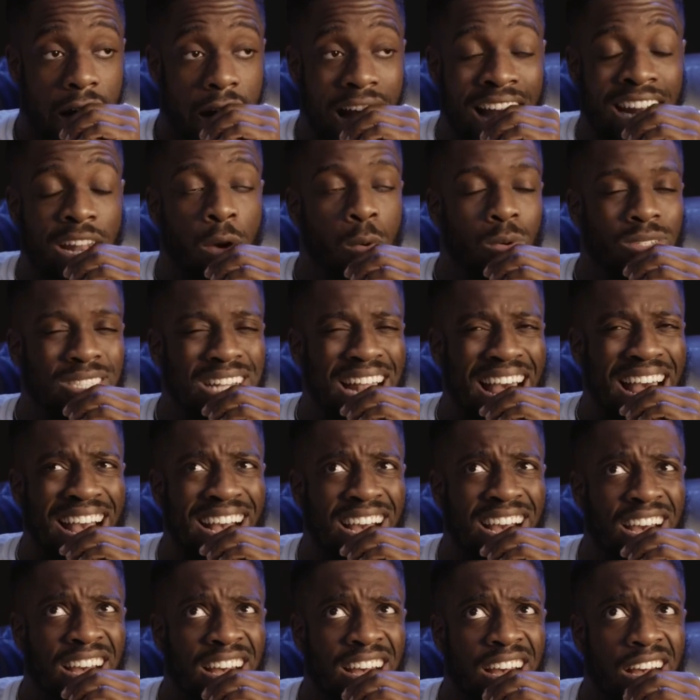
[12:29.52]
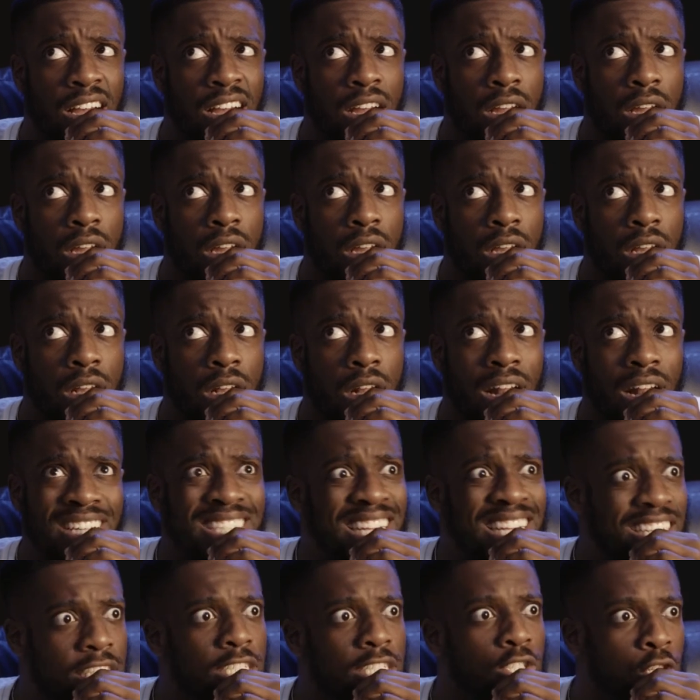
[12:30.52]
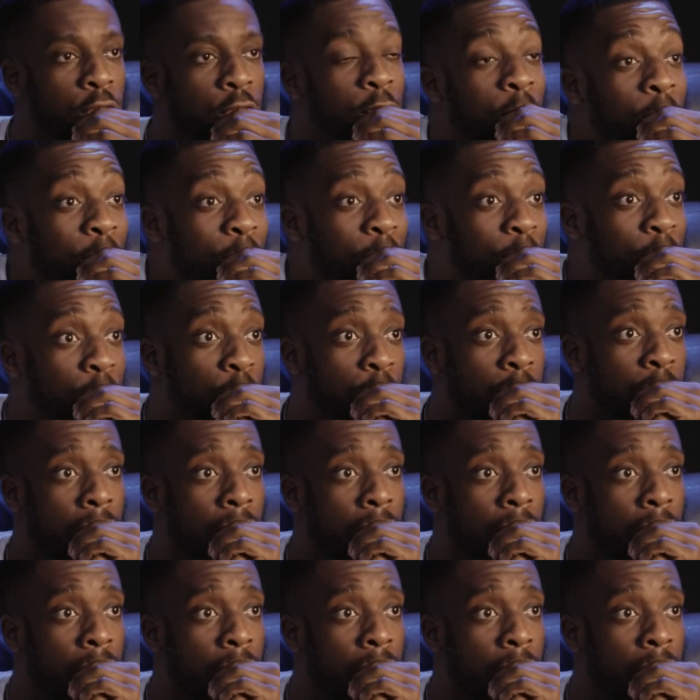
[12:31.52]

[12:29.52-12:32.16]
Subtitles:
And I was like, that's actually true.